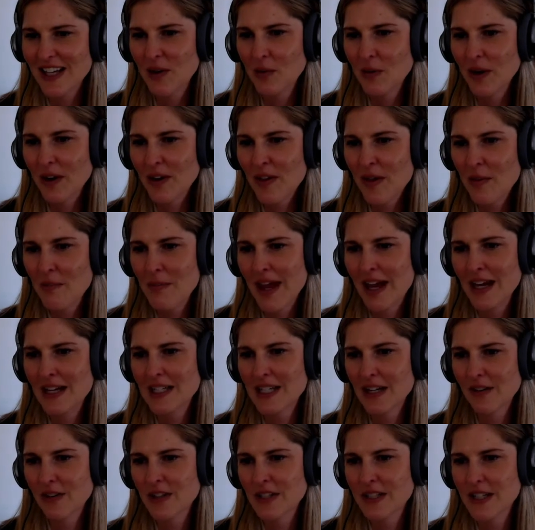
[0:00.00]
what are the main
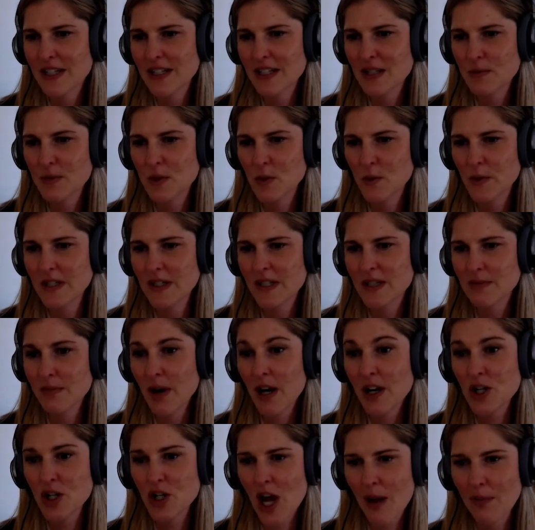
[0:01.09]
differences between
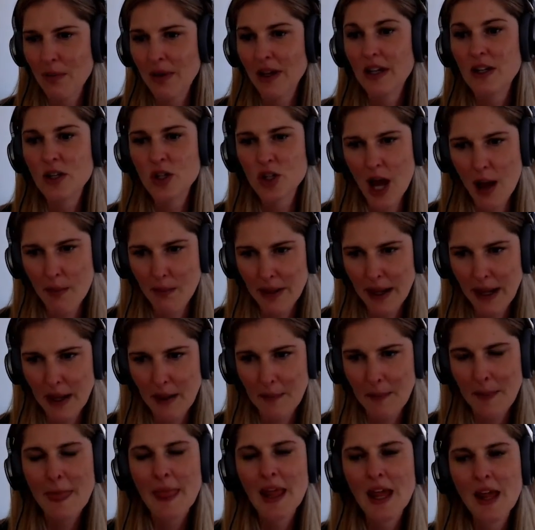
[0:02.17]
smart shopping and shopping?
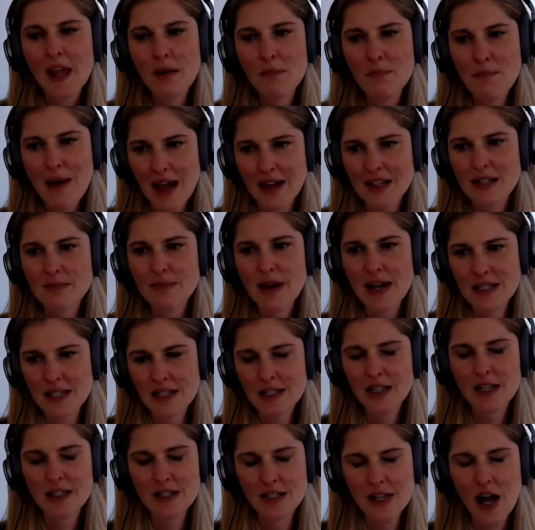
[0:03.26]
Maximize
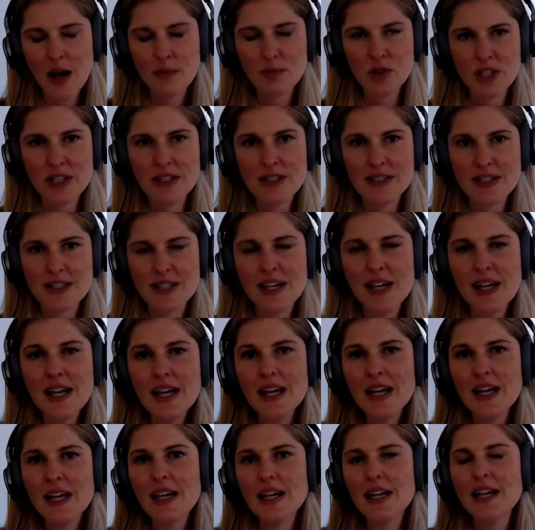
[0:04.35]
clicks options.
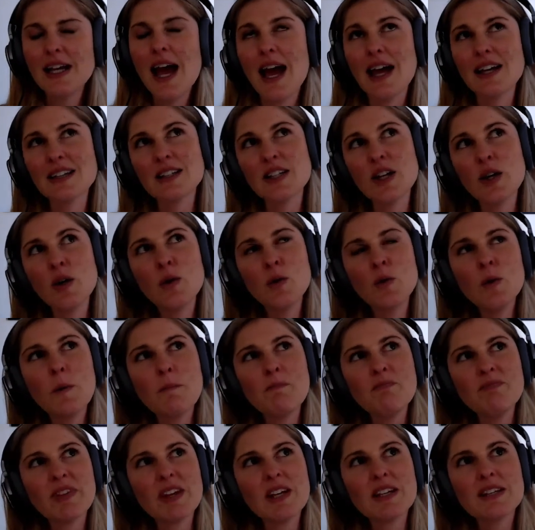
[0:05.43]
Yeah, so
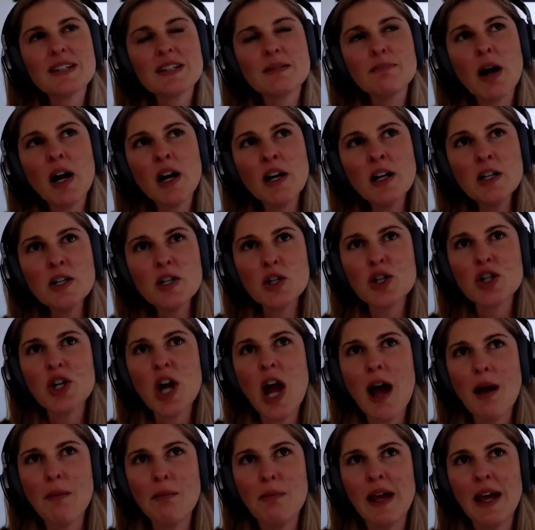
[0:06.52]
smart
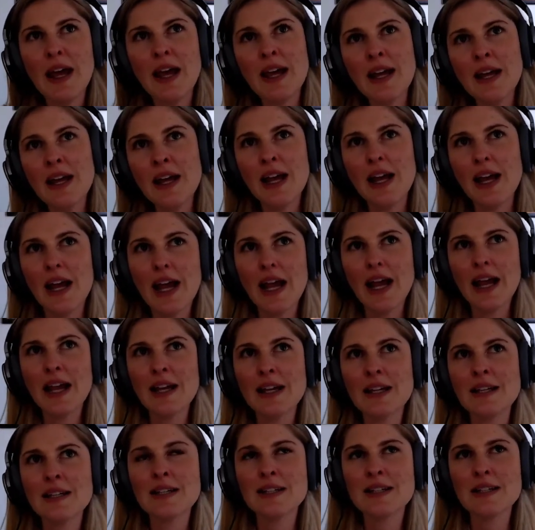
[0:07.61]
shopping
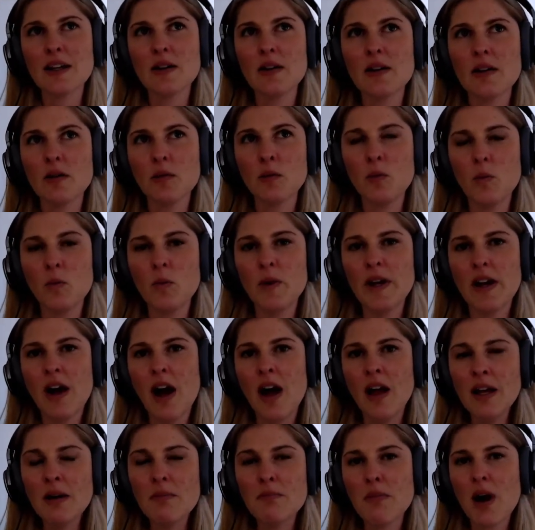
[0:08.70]
is, we call
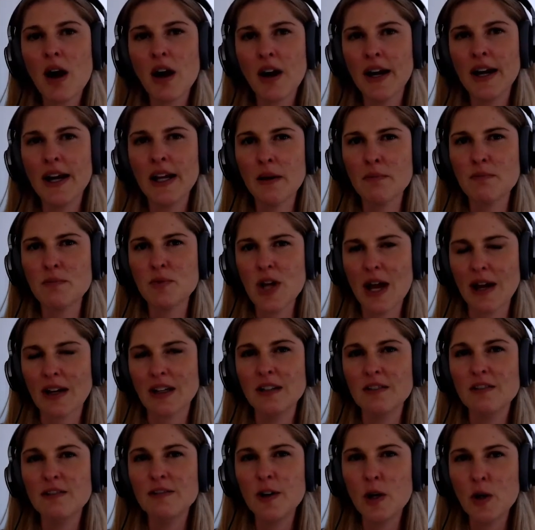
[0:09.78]
it marketing
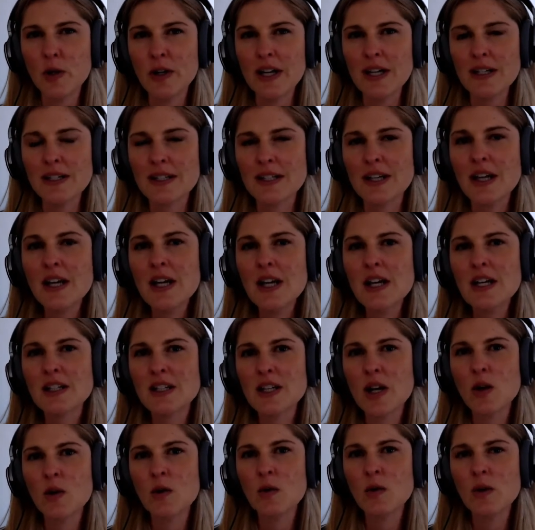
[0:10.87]
objective focus.
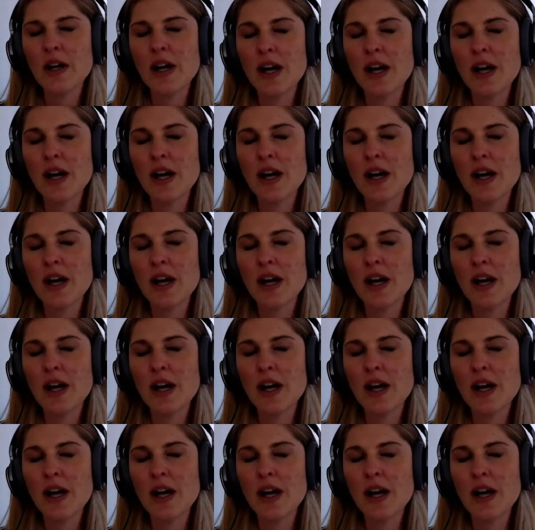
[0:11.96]
So